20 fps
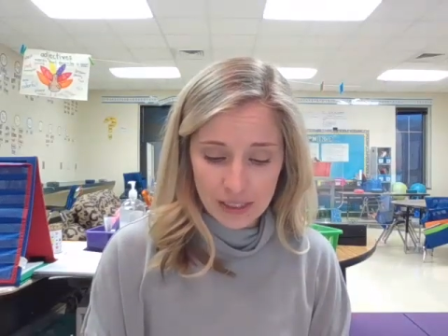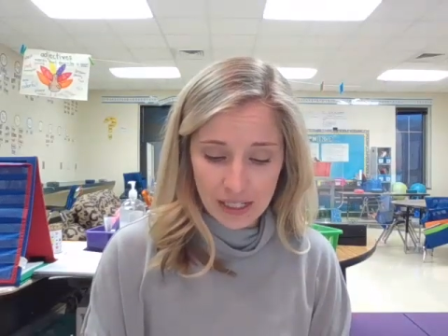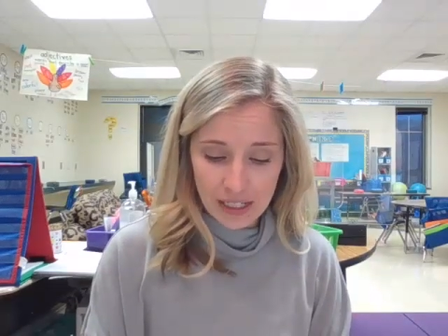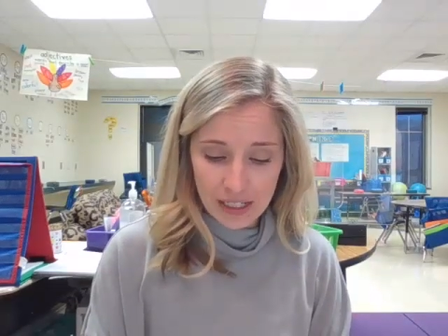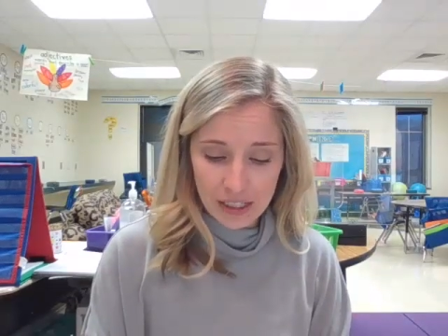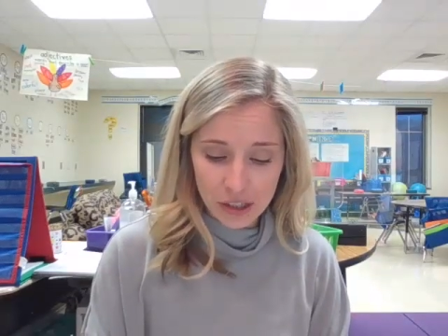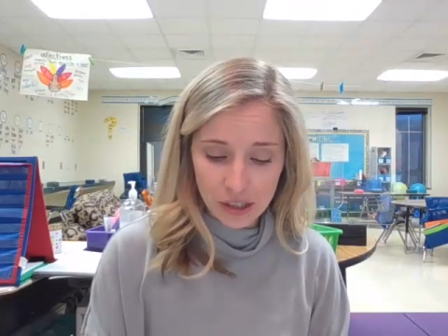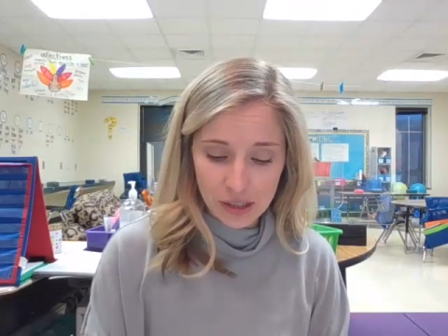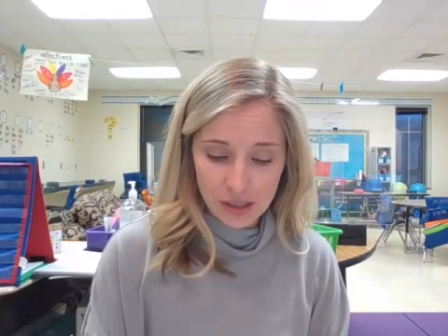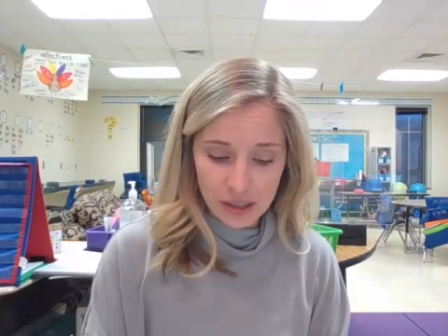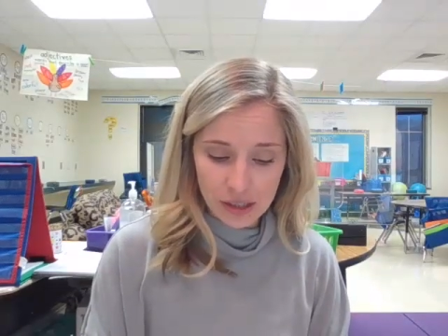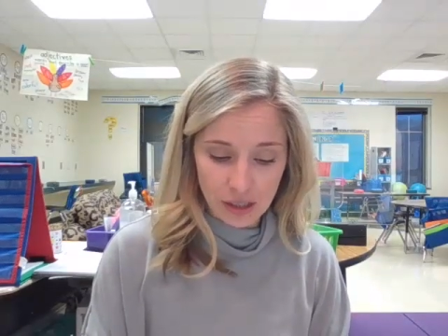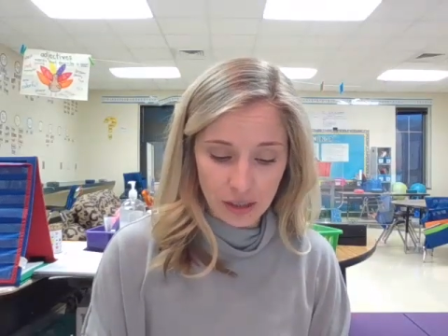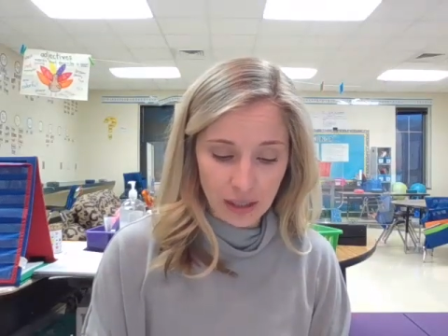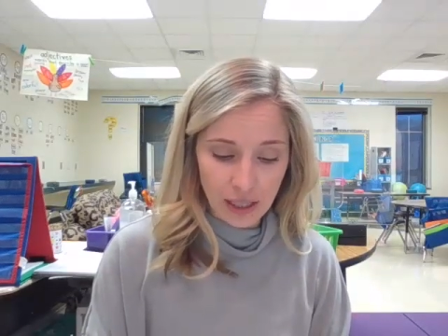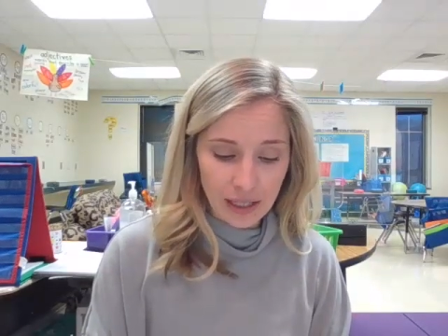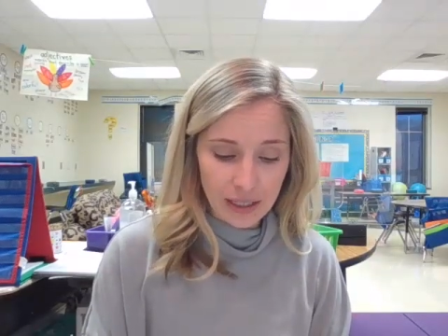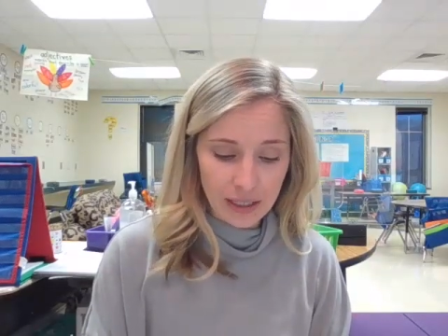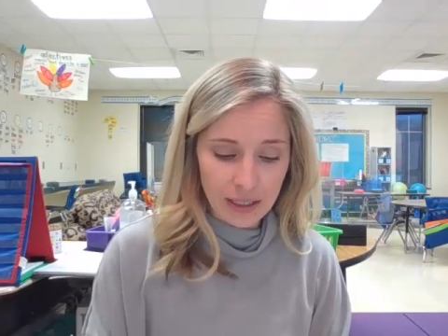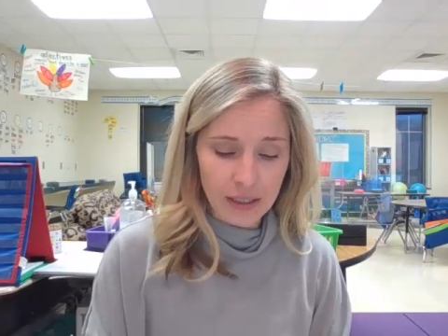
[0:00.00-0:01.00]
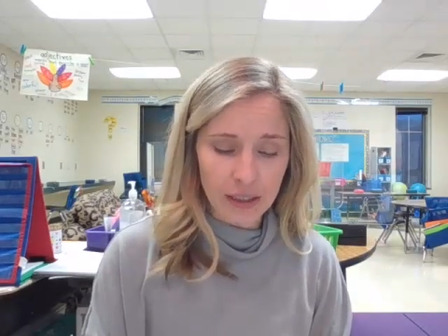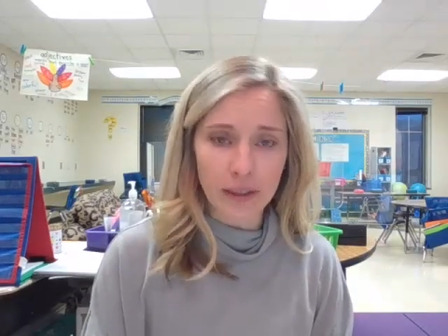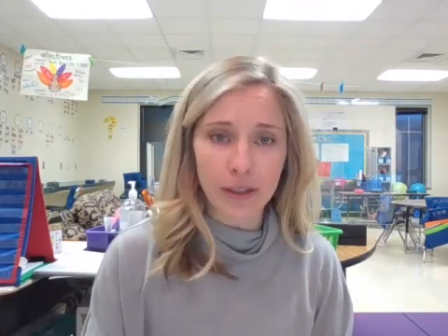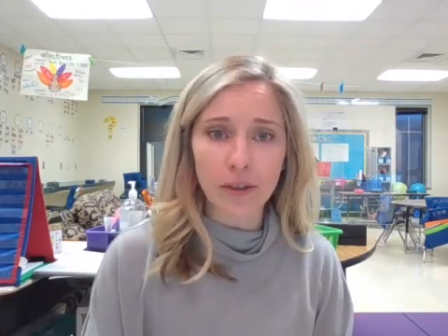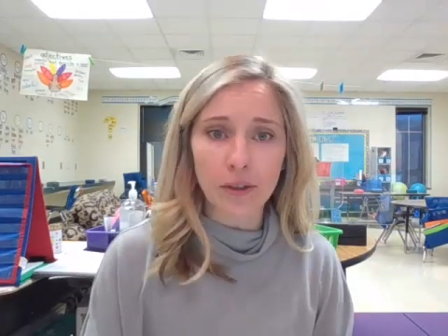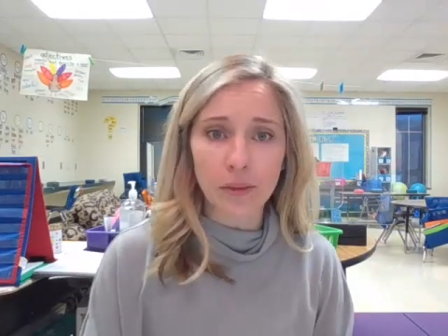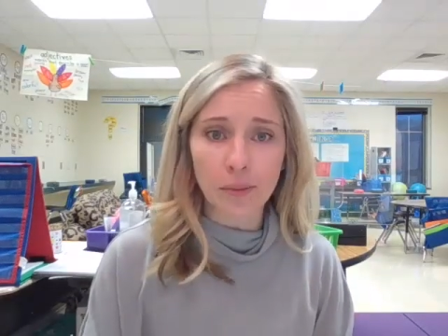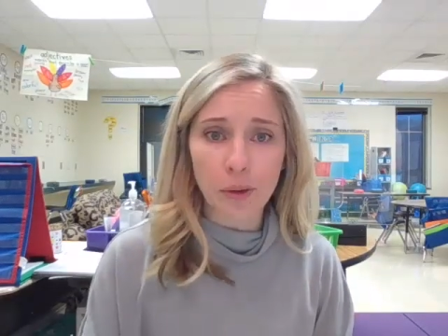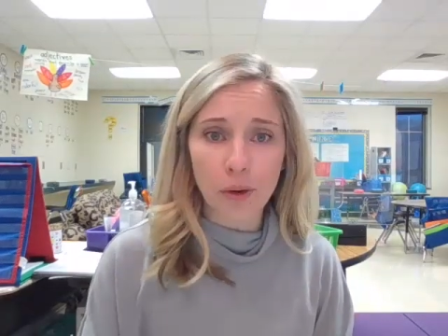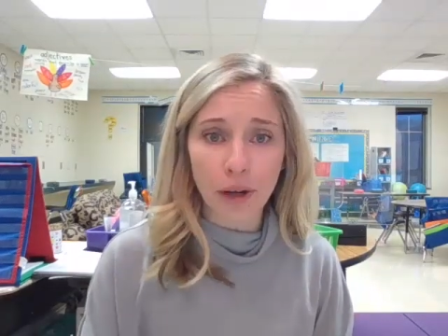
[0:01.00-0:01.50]
its hinges to let in a
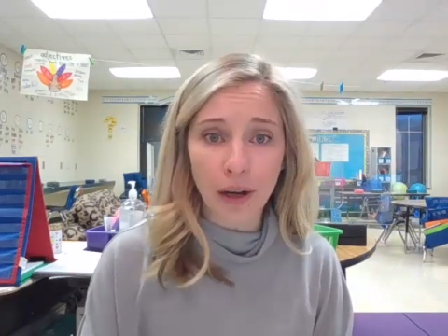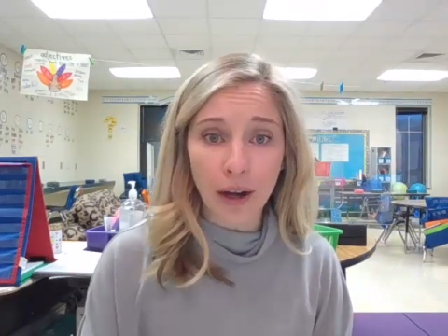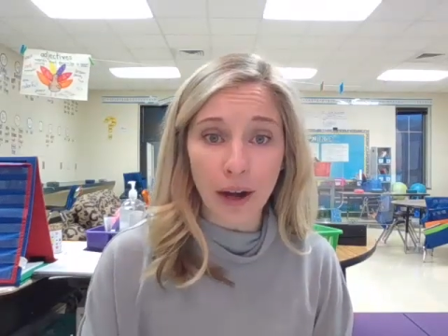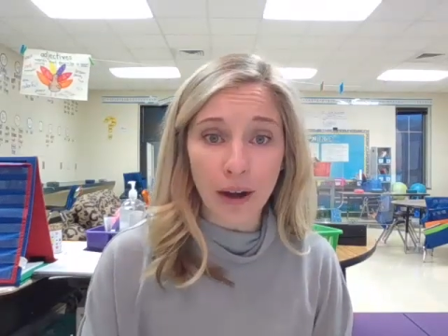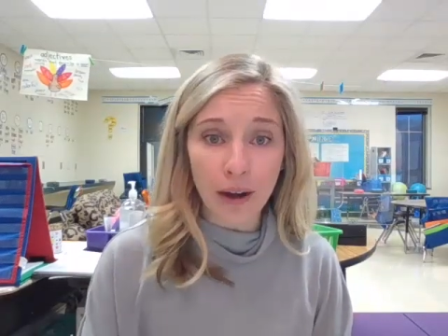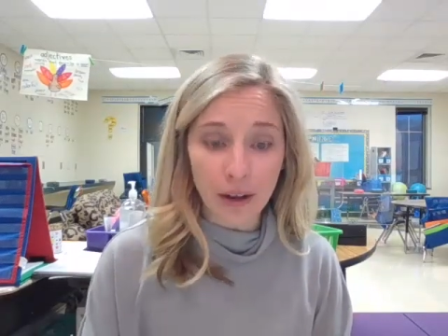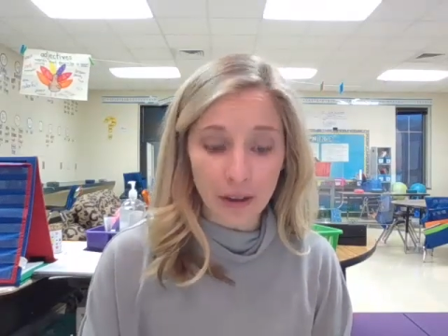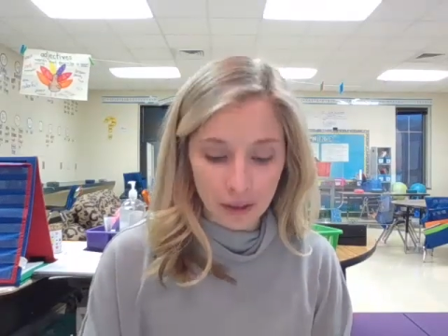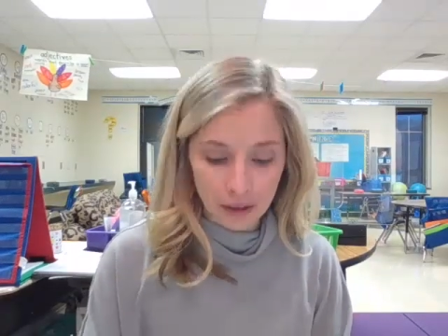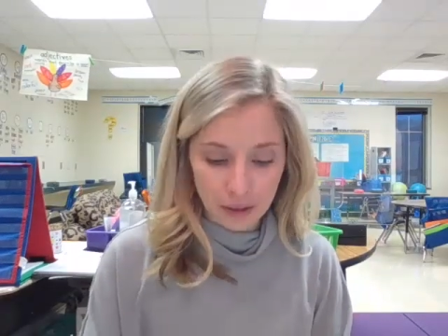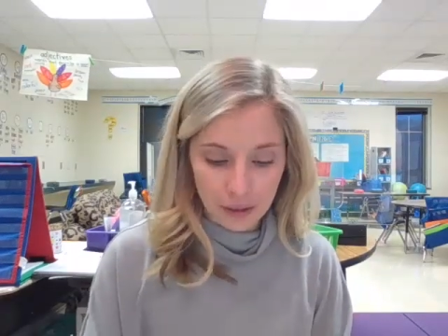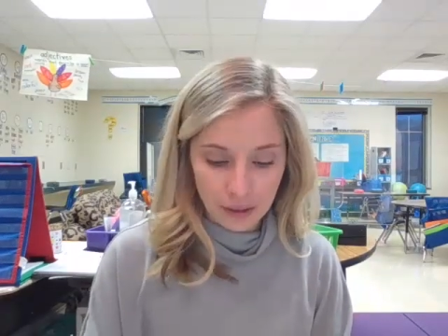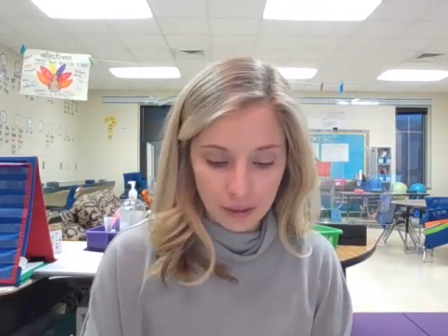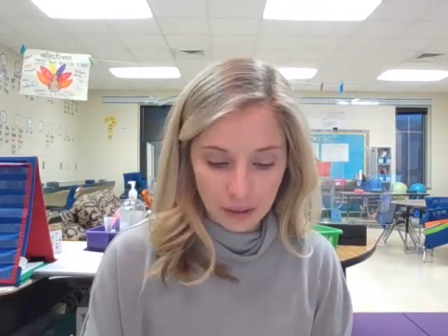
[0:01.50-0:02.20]
little more air?